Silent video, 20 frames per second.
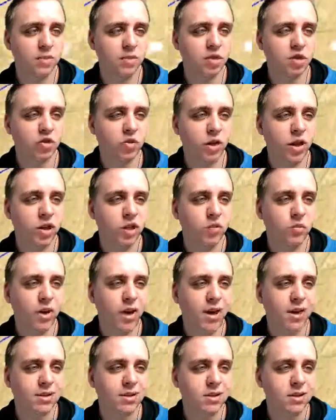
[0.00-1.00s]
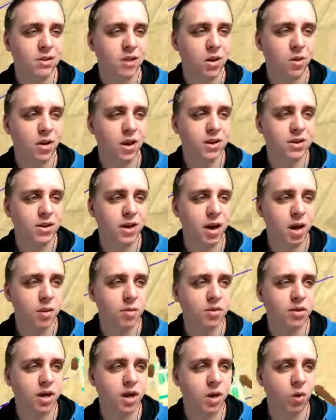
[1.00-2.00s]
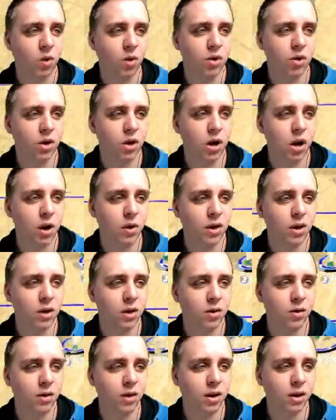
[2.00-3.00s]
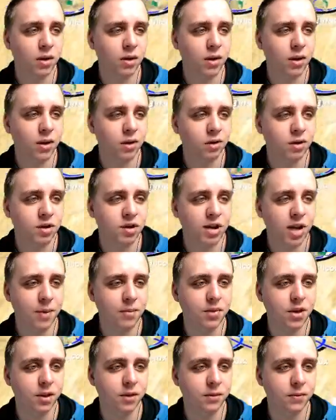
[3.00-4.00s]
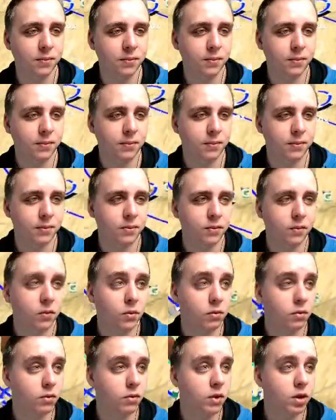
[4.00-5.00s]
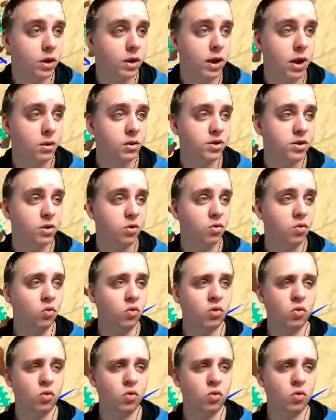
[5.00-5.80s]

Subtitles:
some strange passes, though, at times that I wonder how they don't get intercepted. That was a